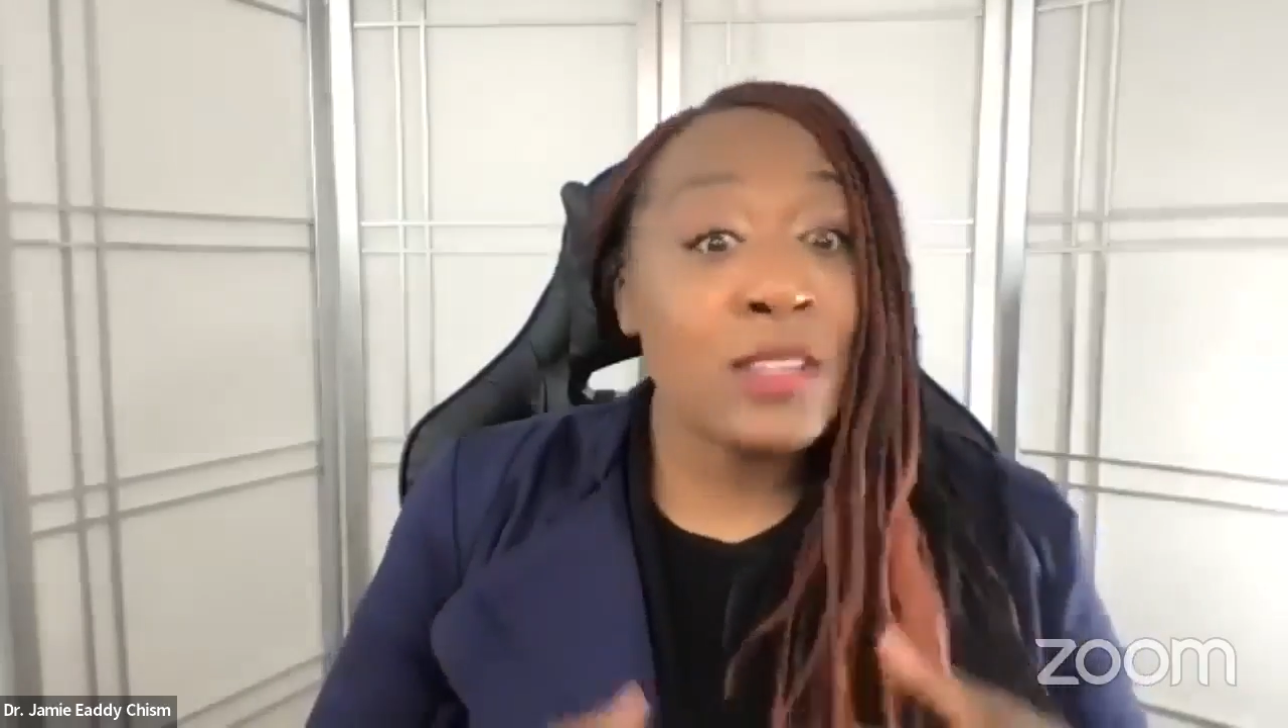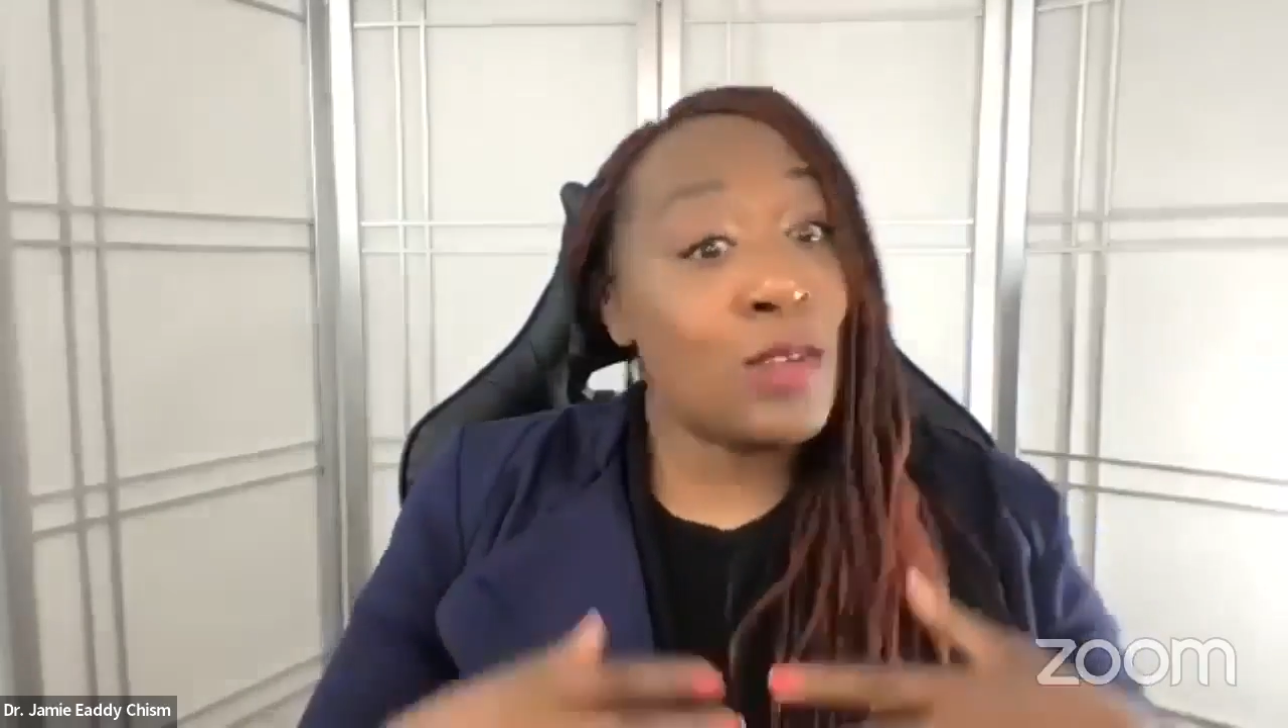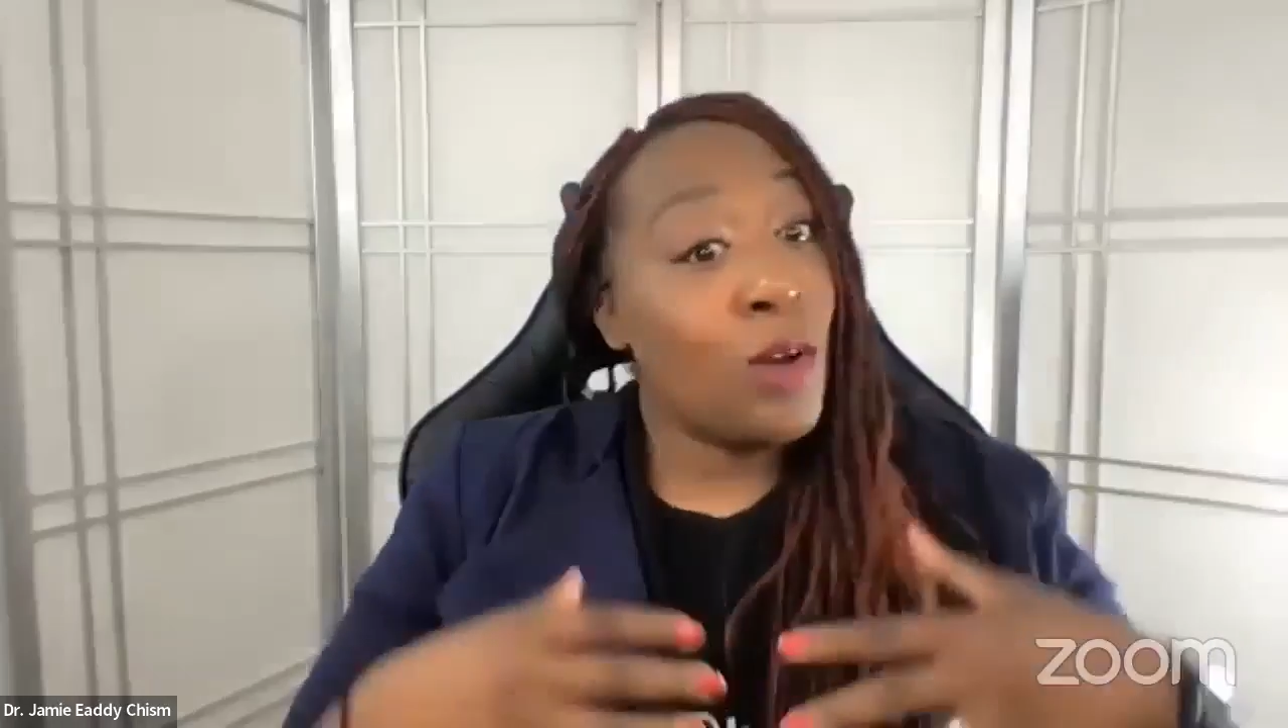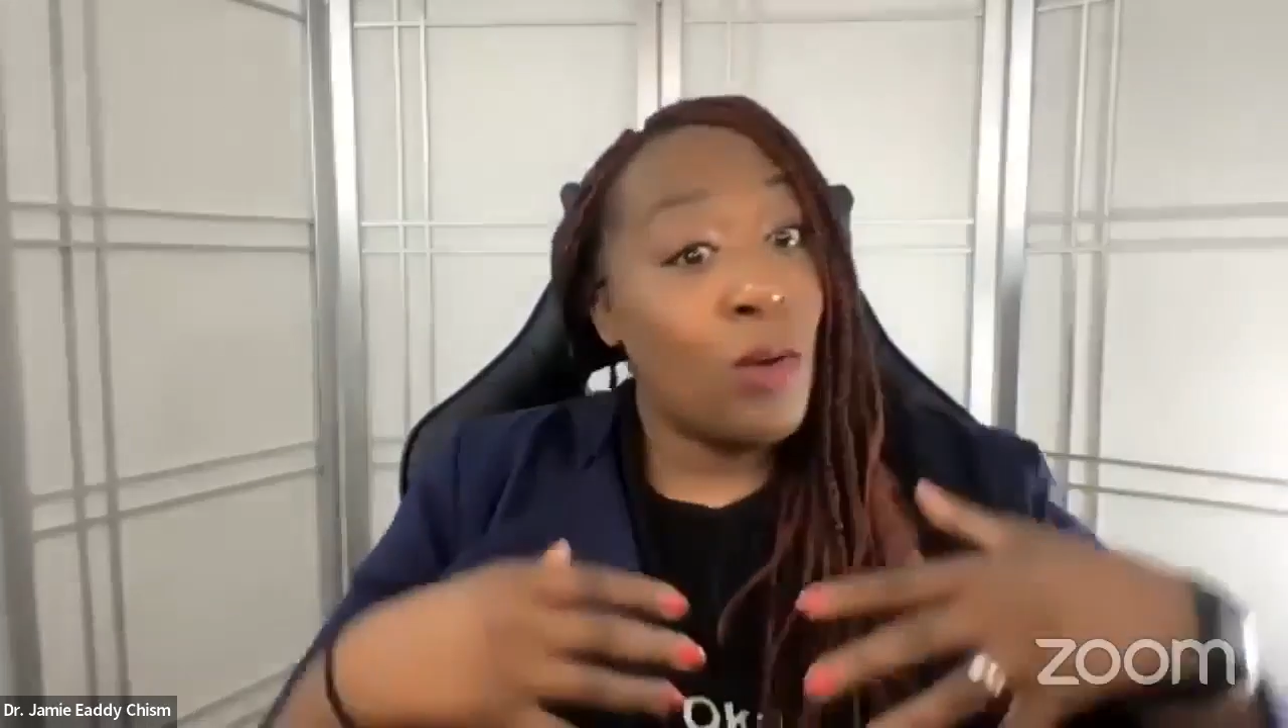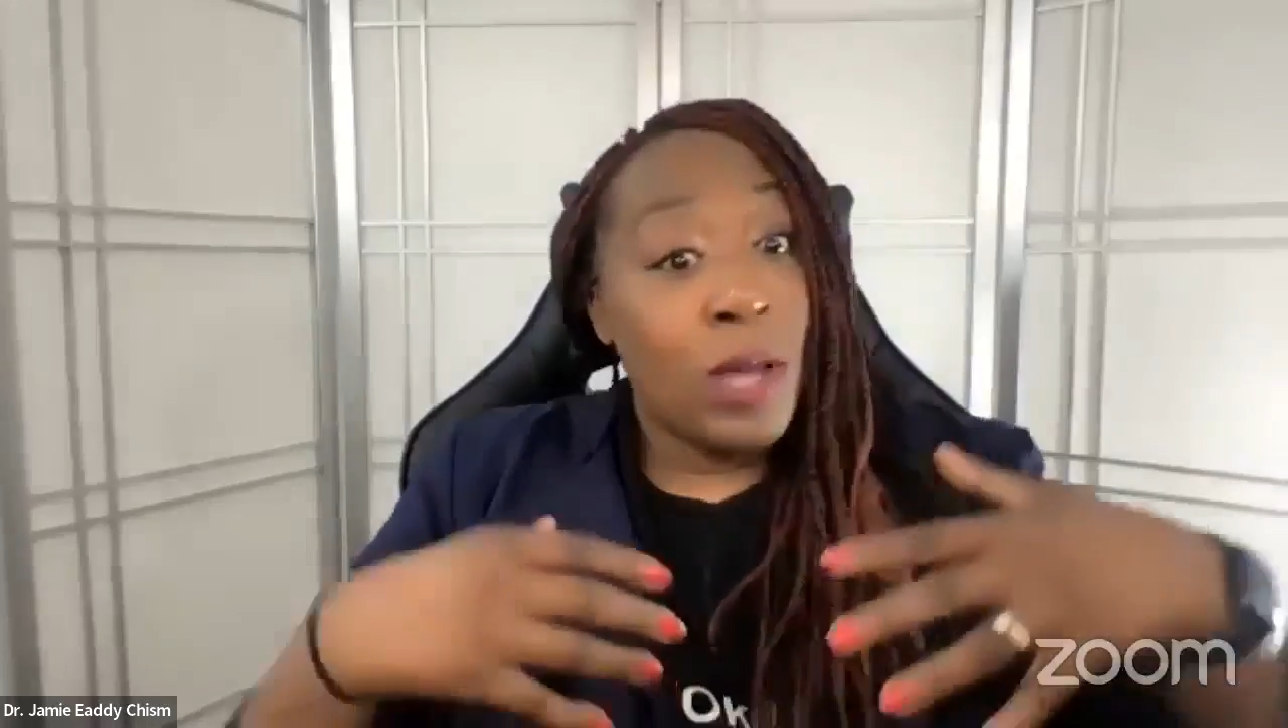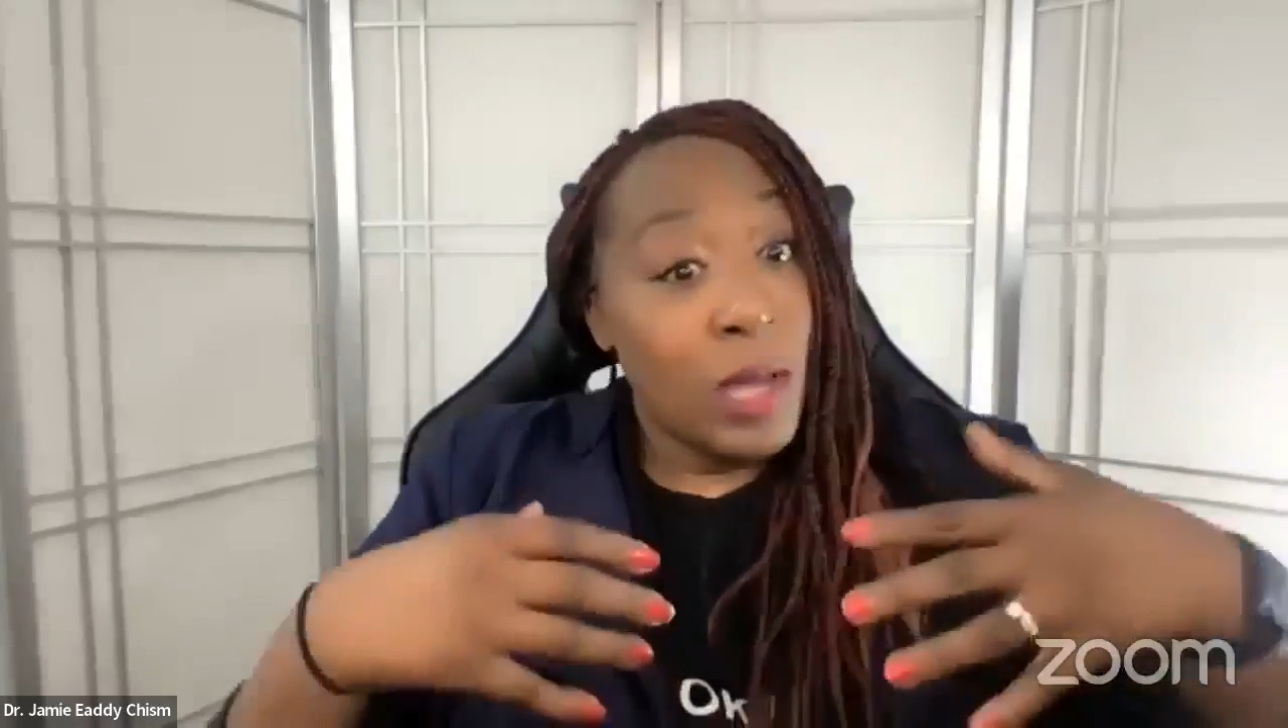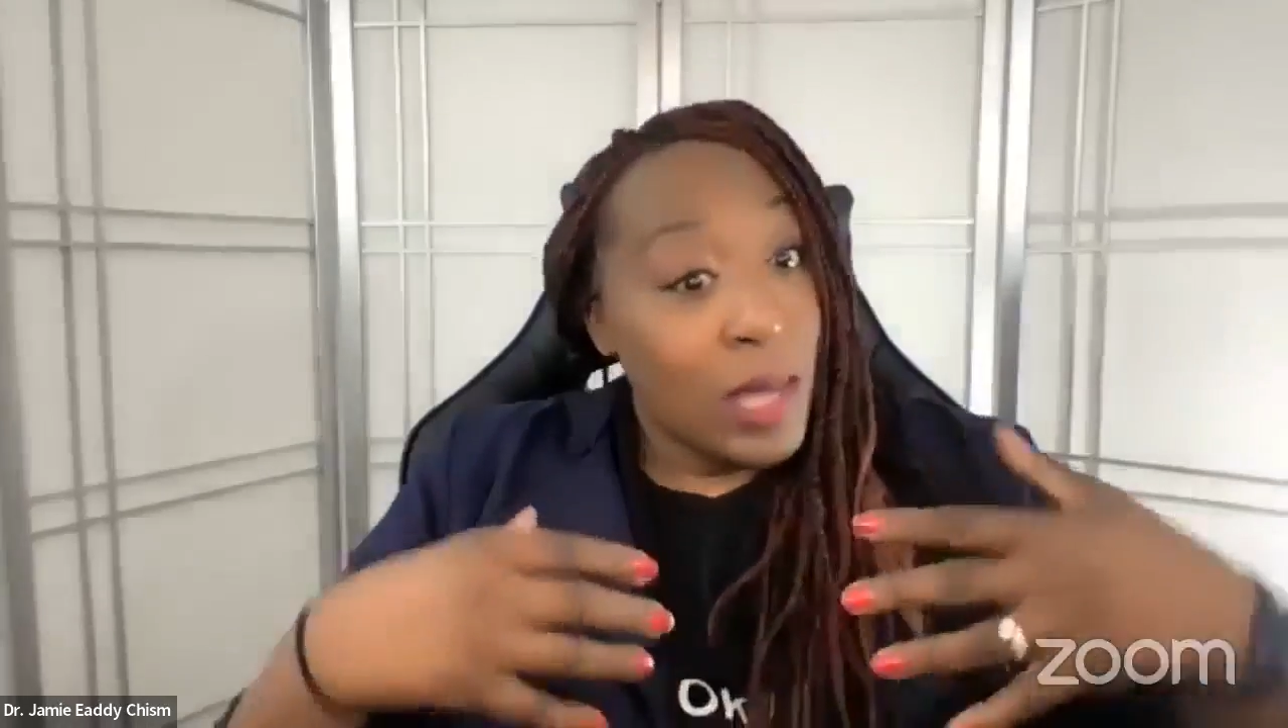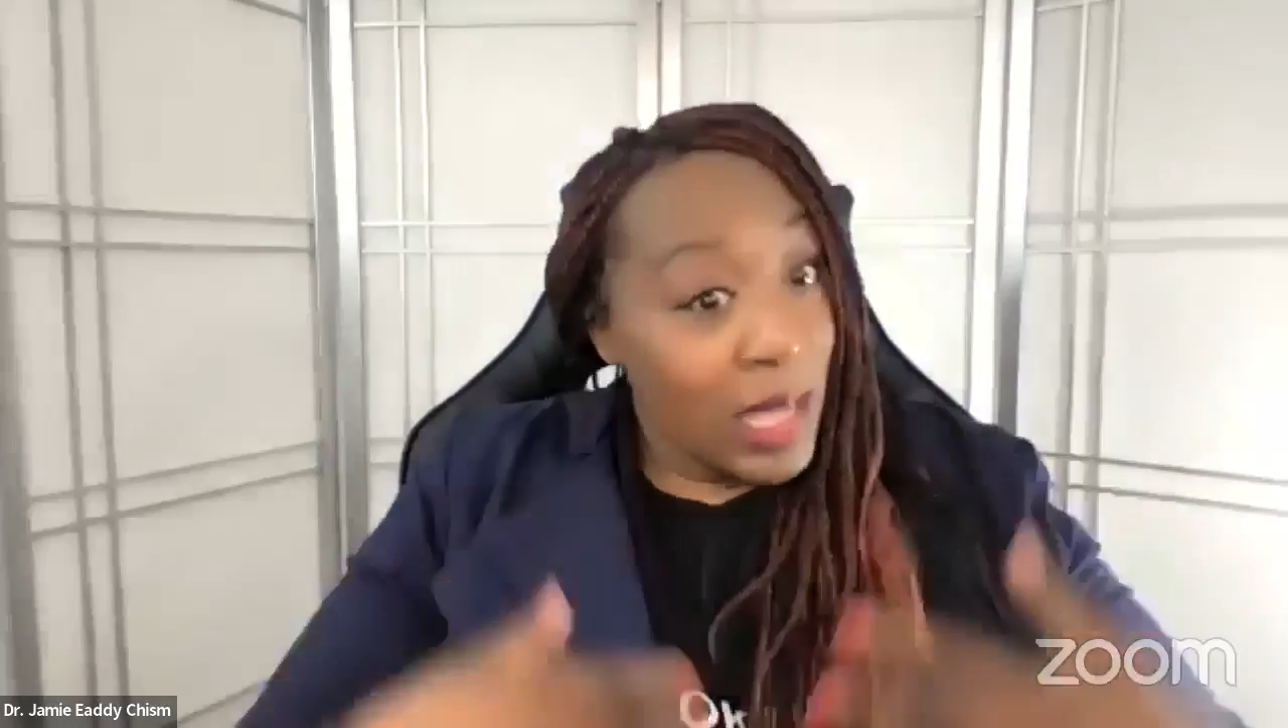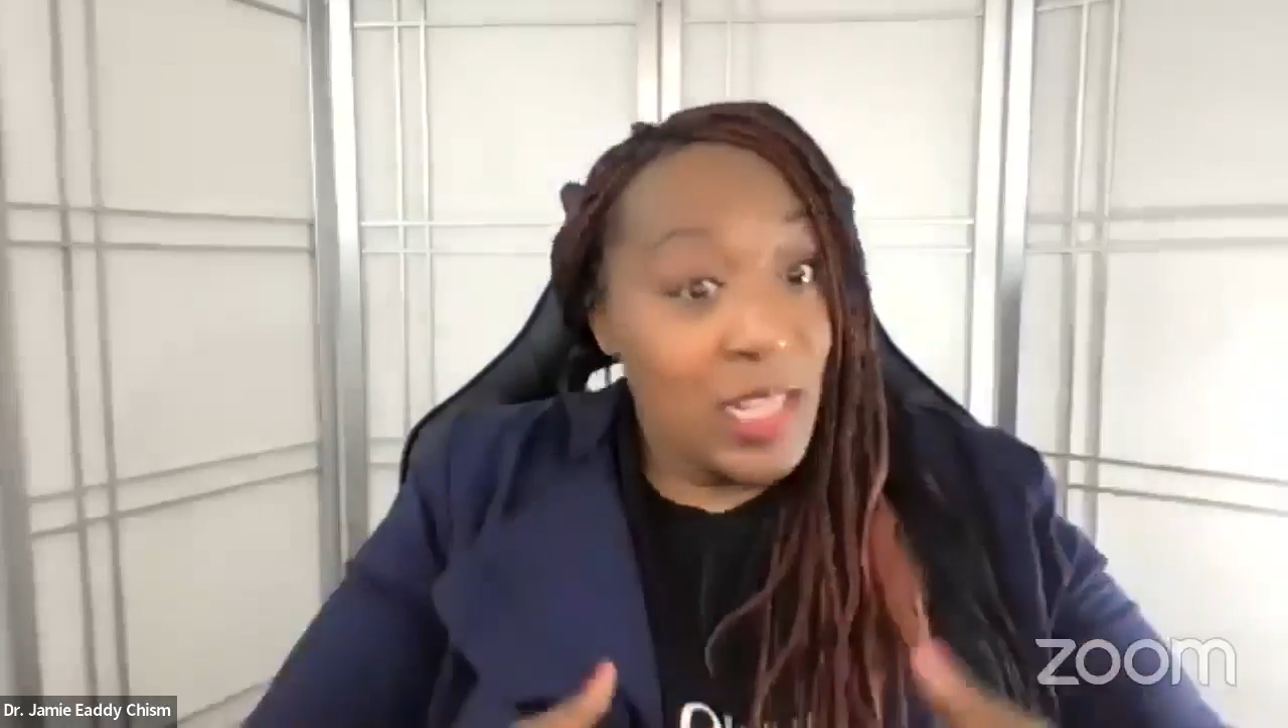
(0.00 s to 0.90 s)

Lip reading: So it